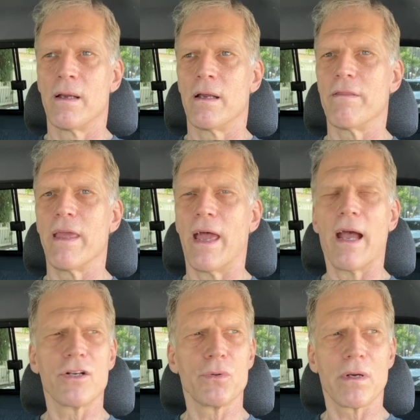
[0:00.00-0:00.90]
The
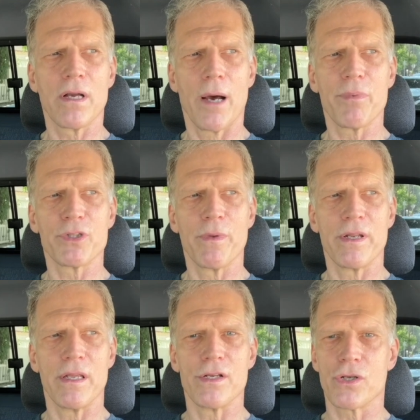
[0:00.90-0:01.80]
actual accomplishment
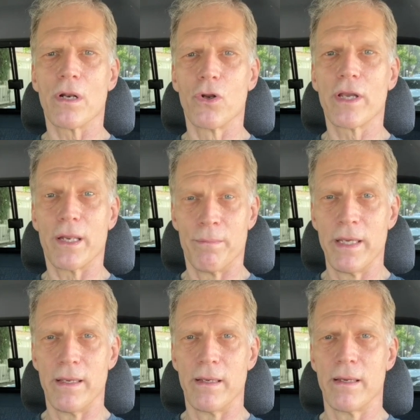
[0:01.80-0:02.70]
is, look at
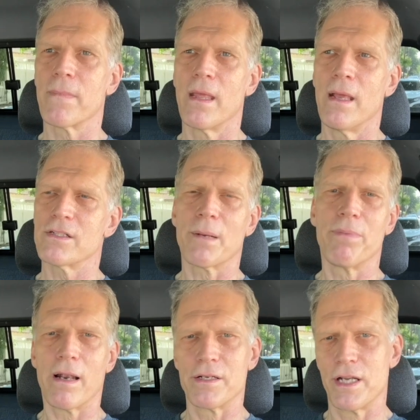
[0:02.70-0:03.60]
me. It's like
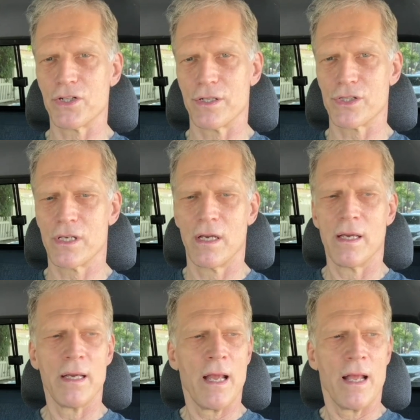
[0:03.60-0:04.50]
politicians.
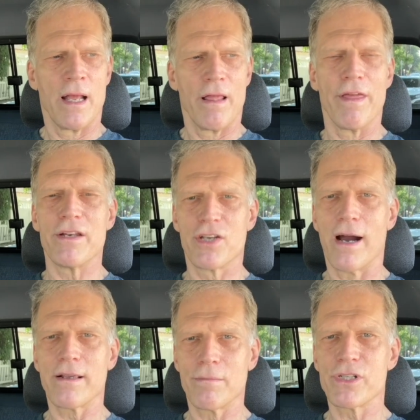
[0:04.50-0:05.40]
They
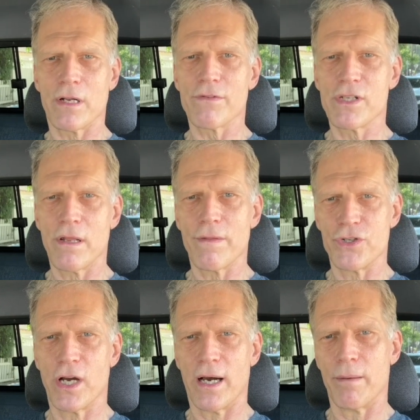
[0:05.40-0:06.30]
talk themselves into the
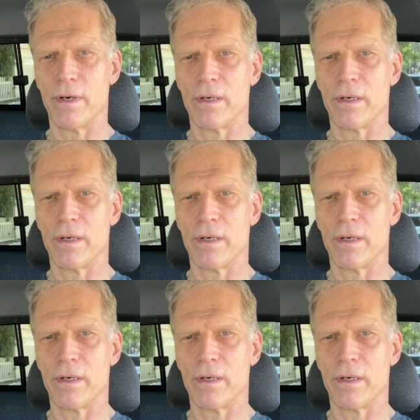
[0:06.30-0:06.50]
job.